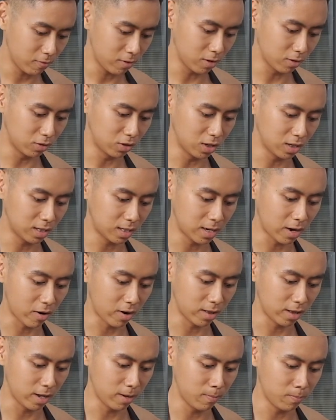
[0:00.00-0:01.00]
We'll just
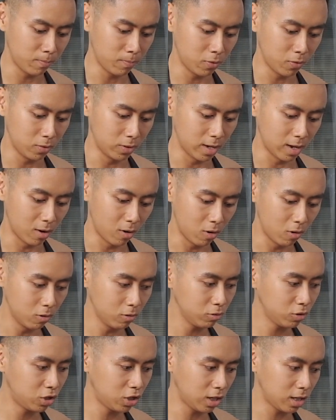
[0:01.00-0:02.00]
directly put the
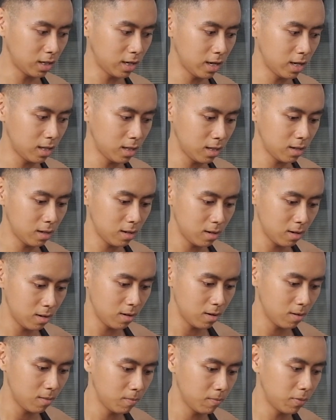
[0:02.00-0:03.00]
whole chicken,
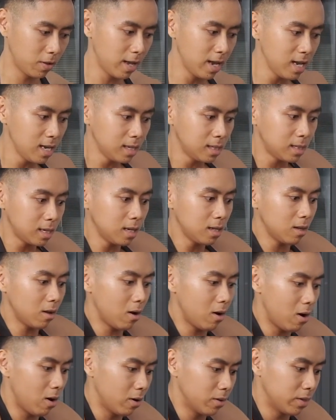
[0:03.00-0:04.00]
place it
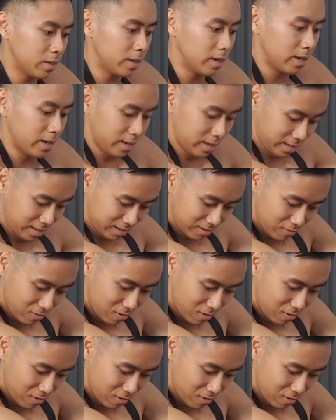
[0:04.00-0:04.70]
on the